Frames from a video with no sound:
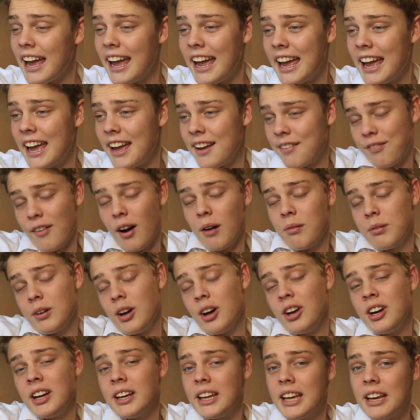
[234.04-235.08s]
If I'm
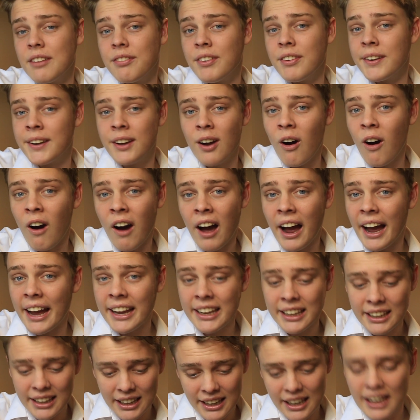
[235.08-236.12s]
gonna give a
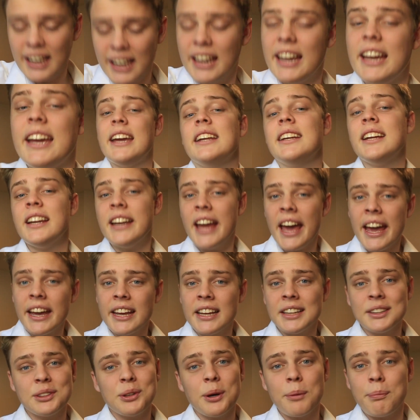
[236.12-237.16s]
guy hitting an
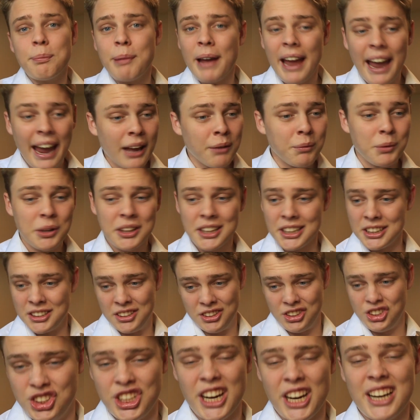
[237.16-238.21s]
egg into a pan with
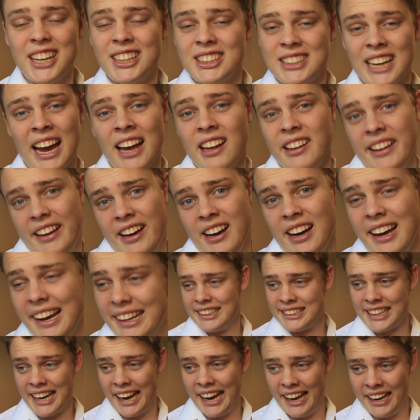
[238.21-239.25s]
his genitalia a
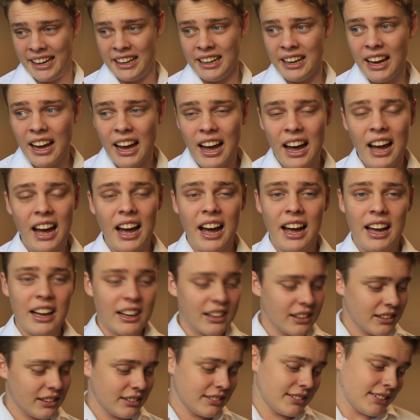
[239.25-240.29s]
10,
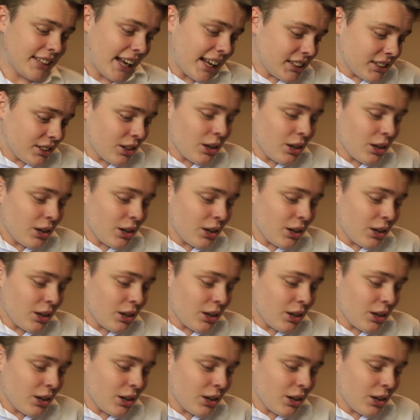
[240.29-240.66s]
that's